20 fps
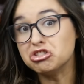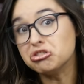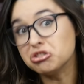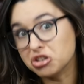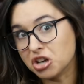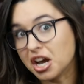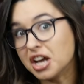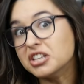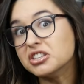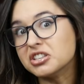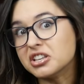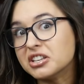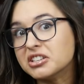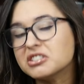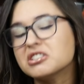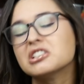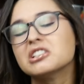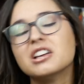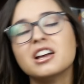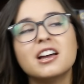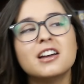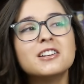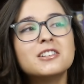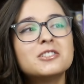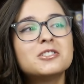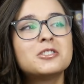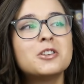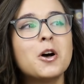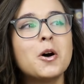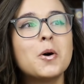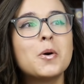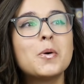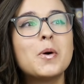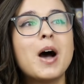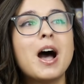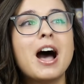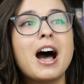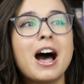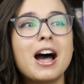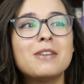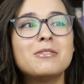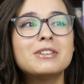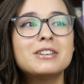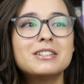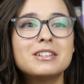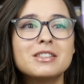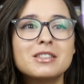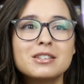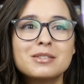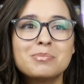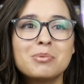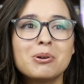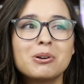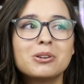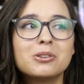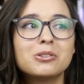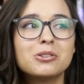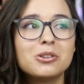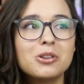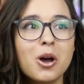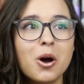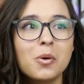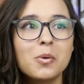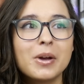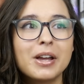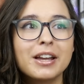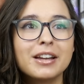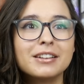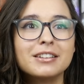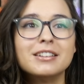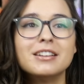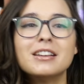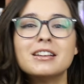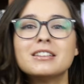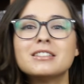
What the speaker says: doesn't. So I went into this book knowing